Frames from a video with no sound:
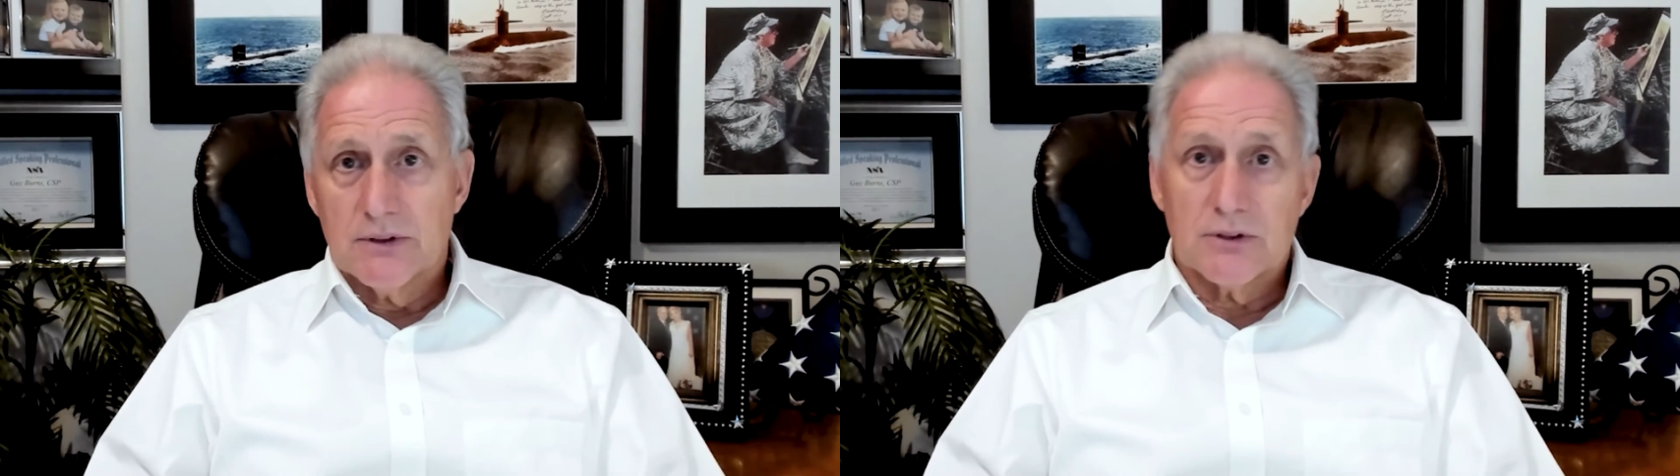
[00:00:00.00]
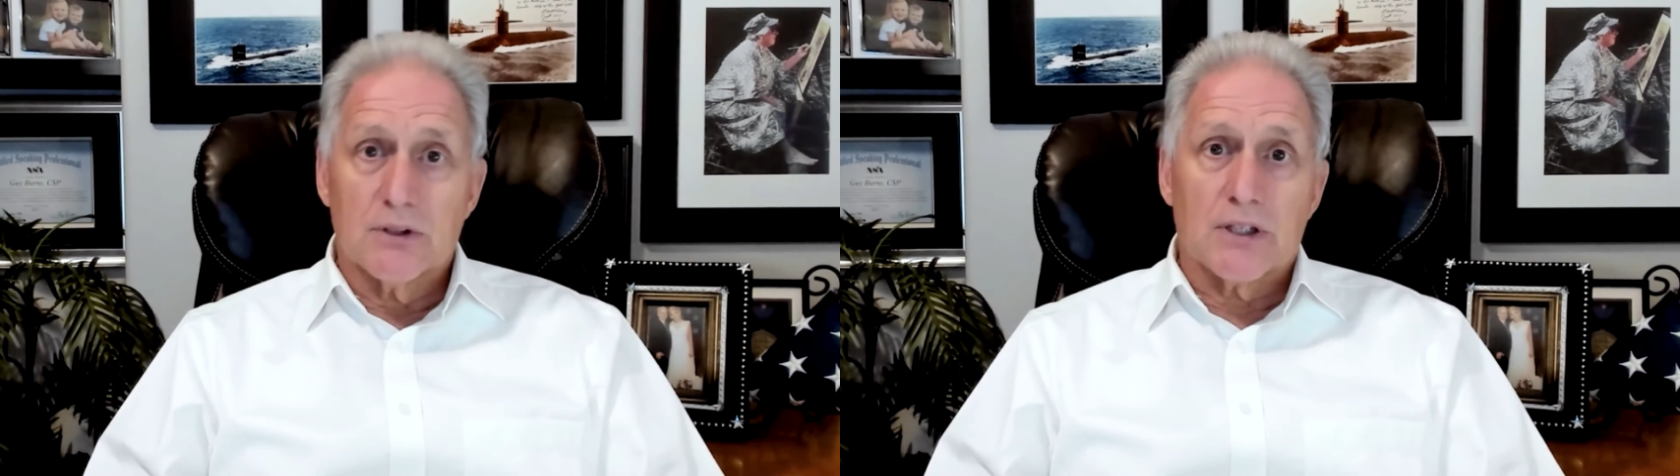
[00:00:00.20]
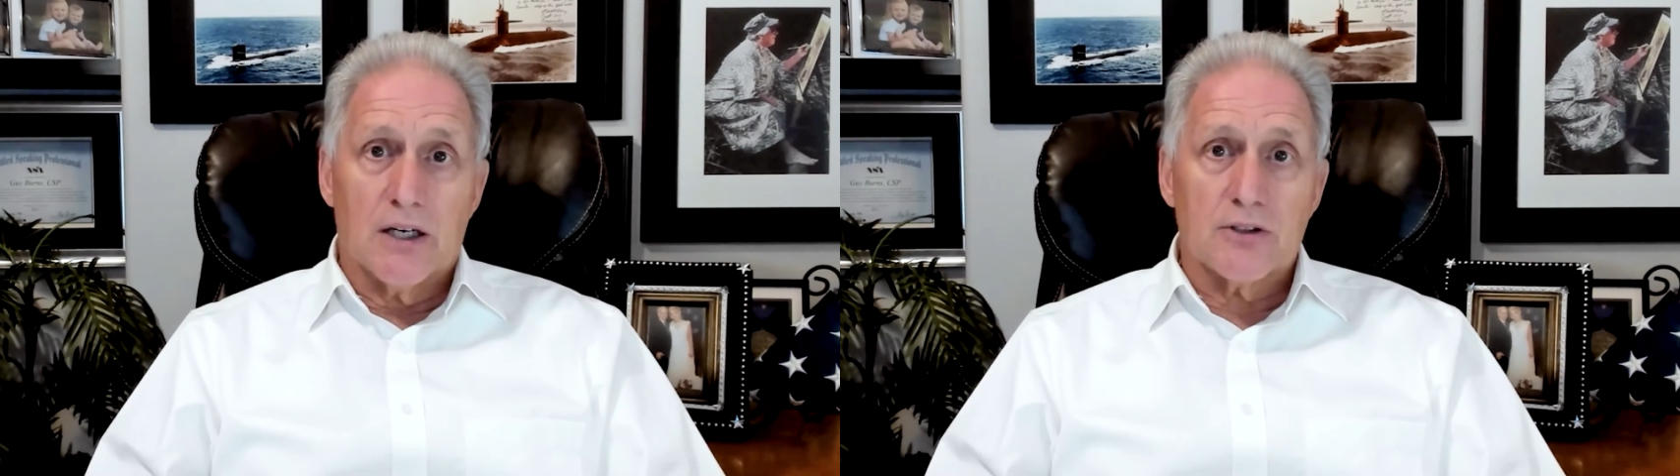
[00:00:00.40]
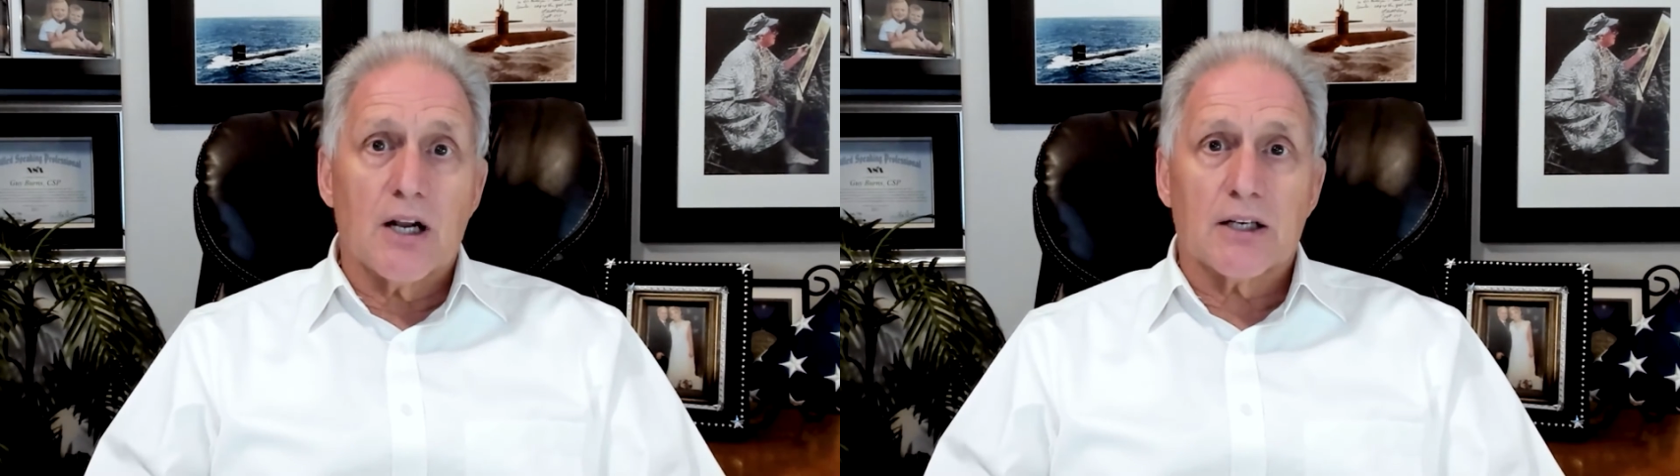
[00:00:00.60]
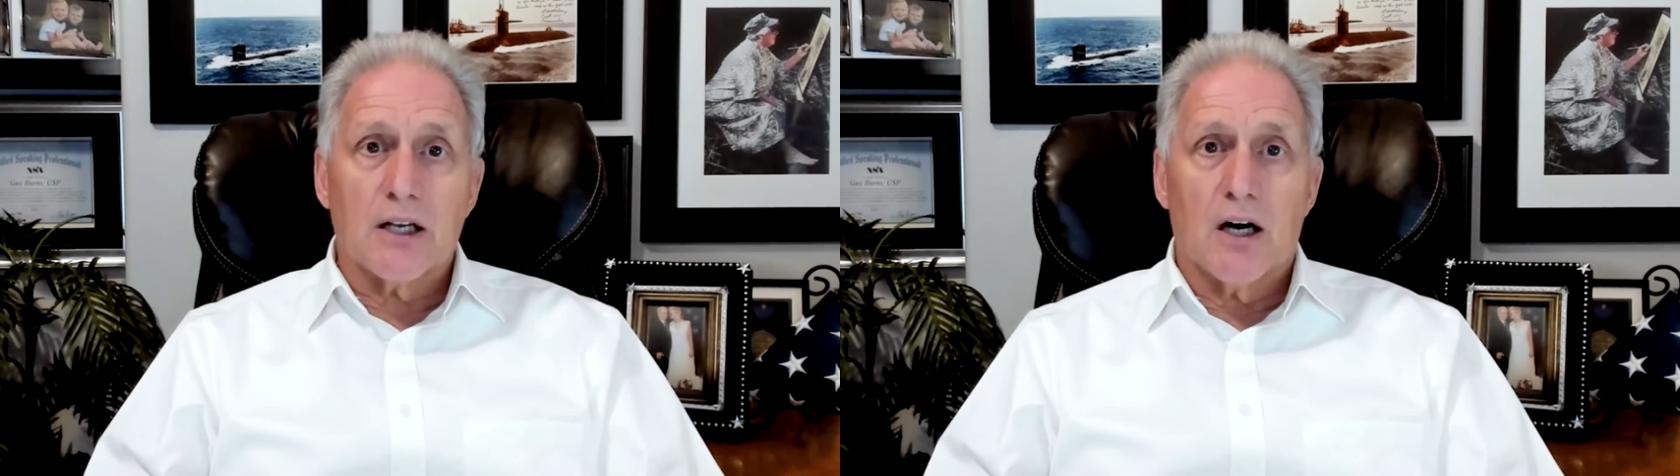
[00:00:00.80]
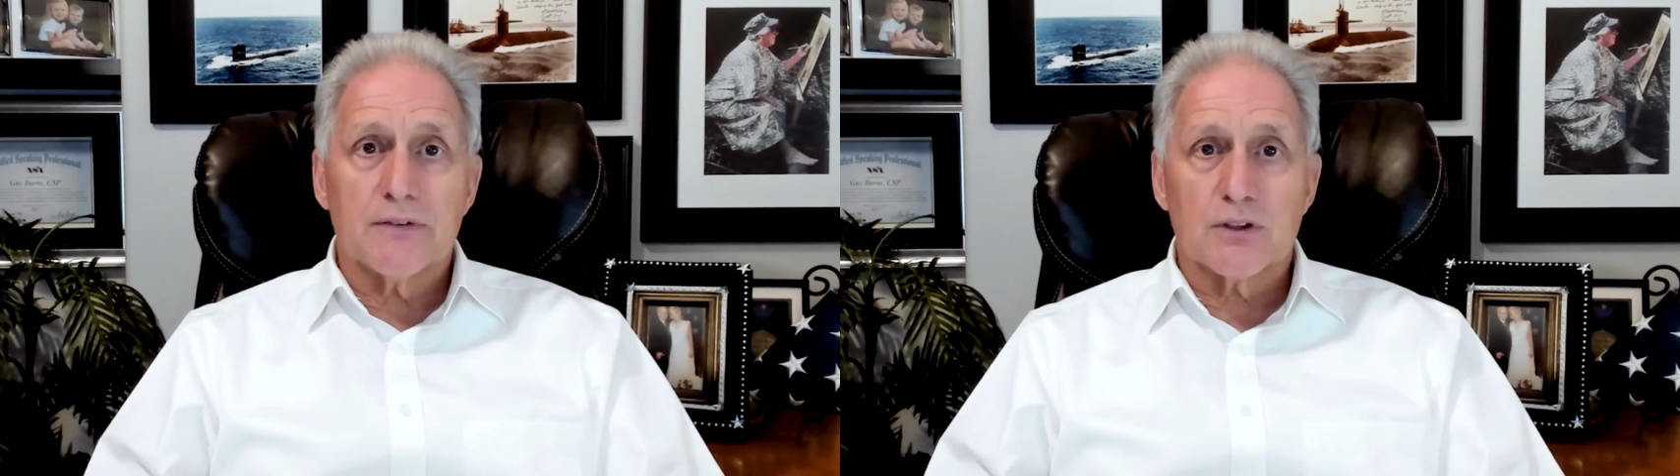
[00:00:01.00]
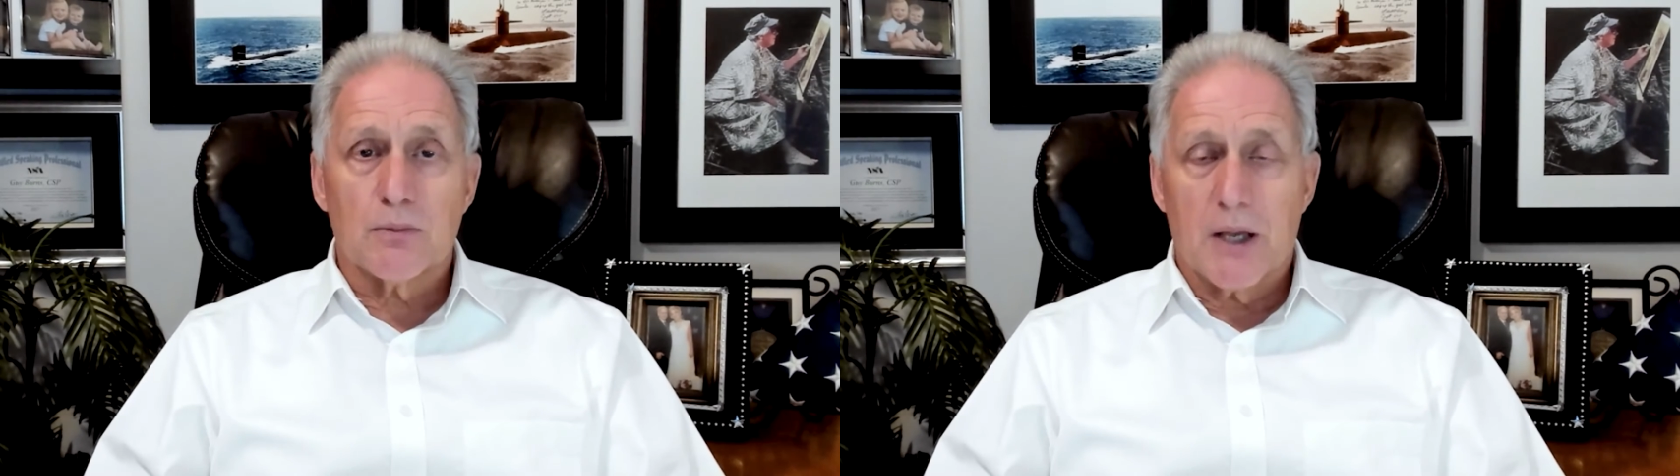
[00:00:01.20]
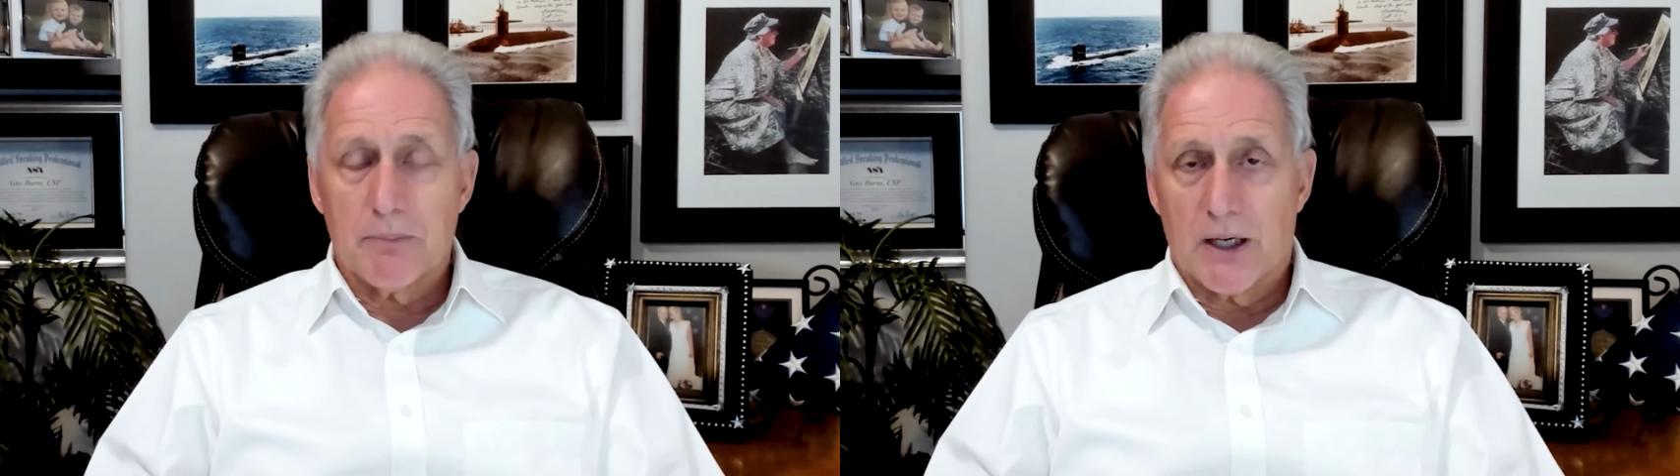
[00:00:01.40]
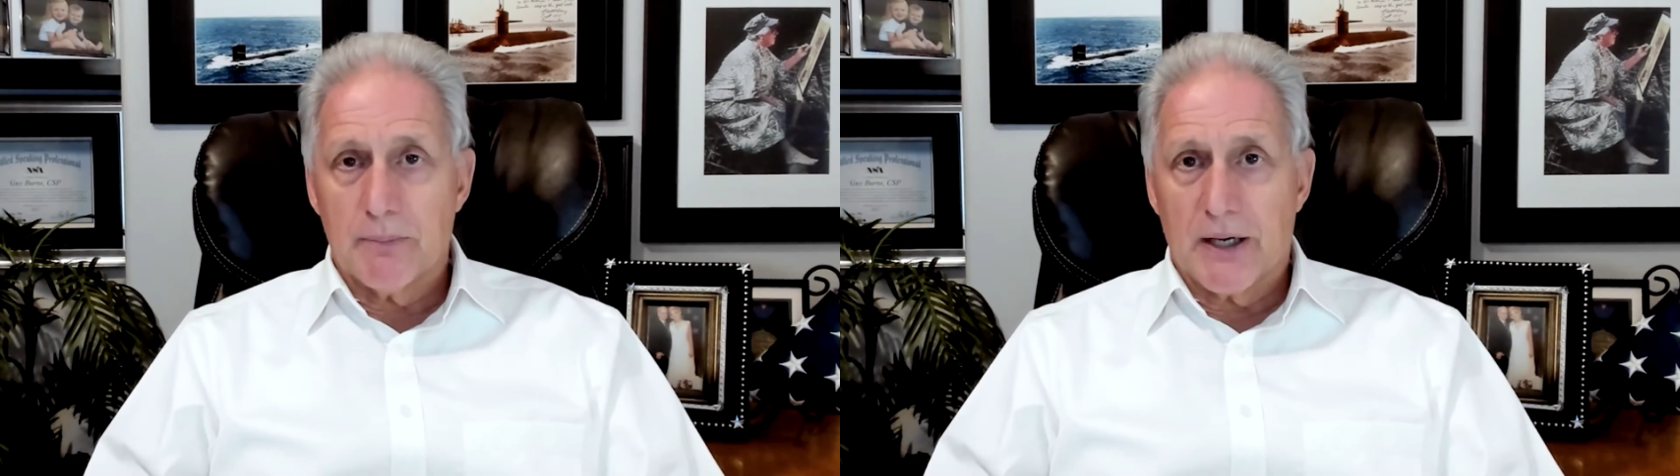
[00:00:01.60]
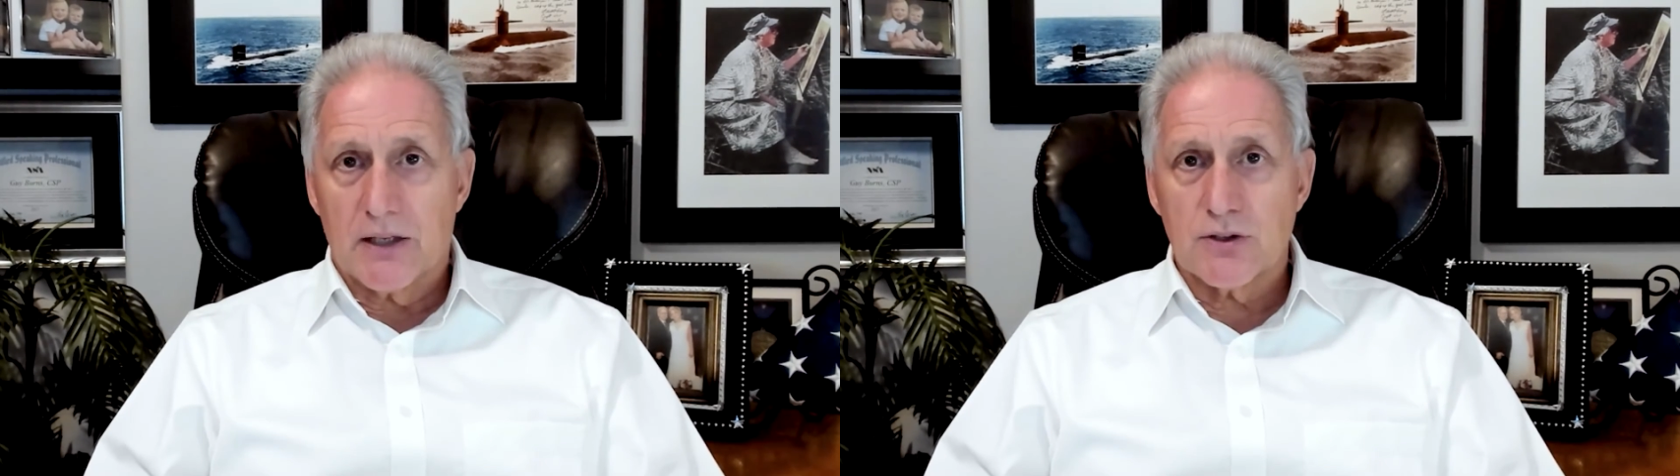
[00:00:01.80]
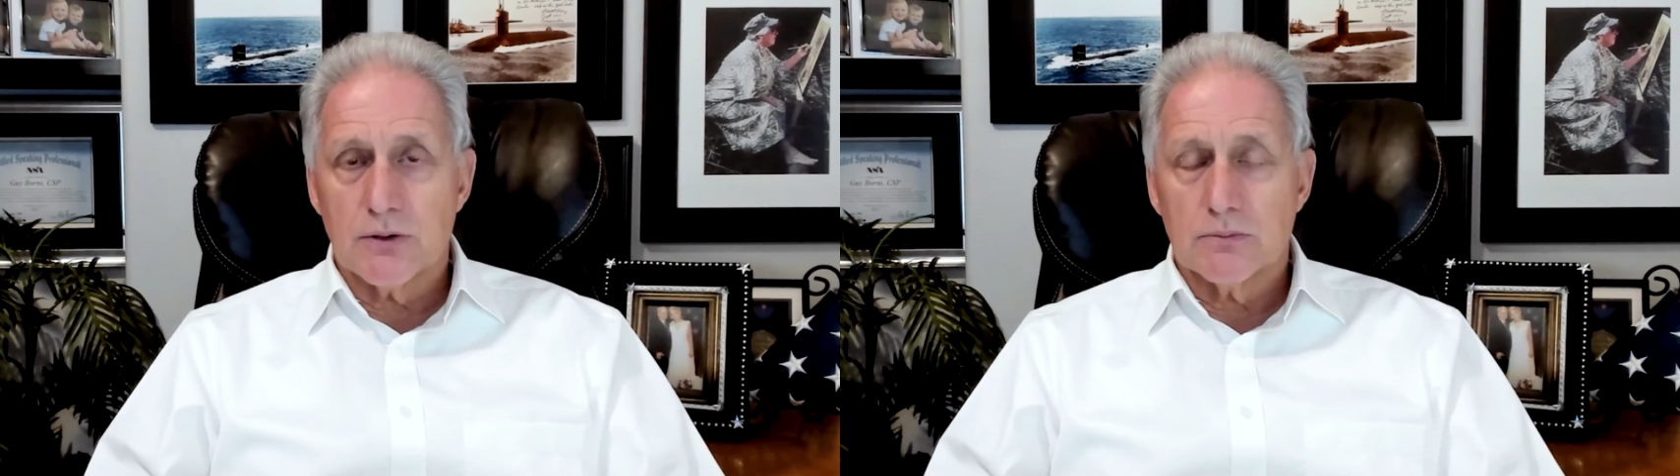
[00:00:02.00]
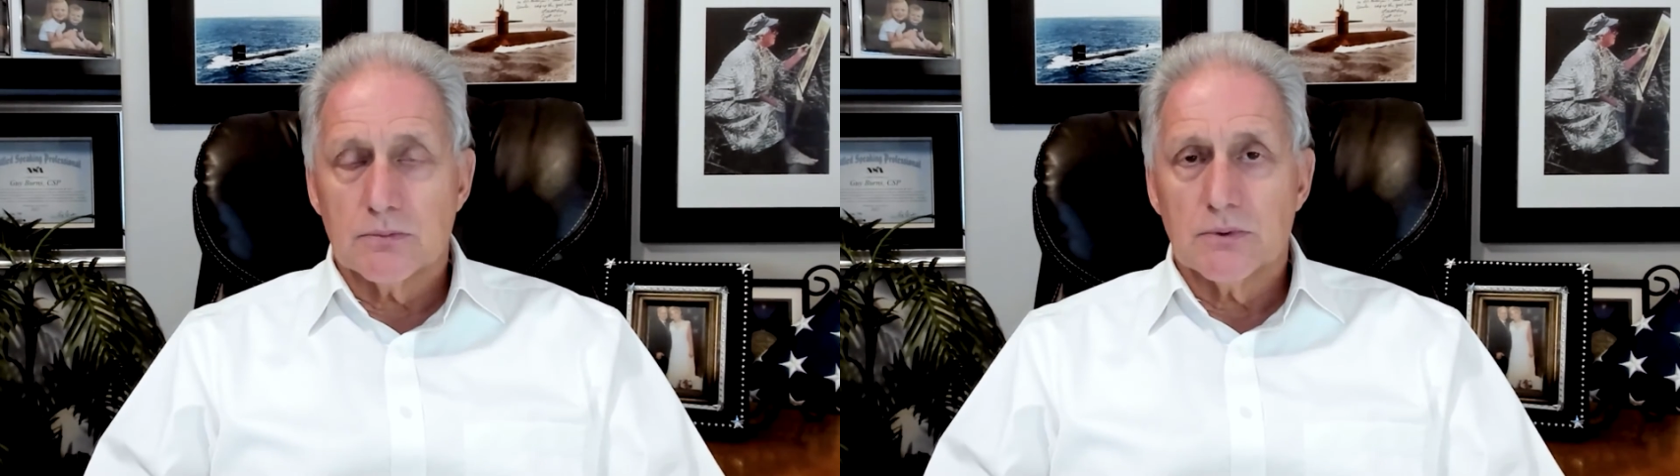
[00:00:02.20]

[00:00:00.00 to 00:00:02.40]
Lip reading: So a contracting officer may bypass you.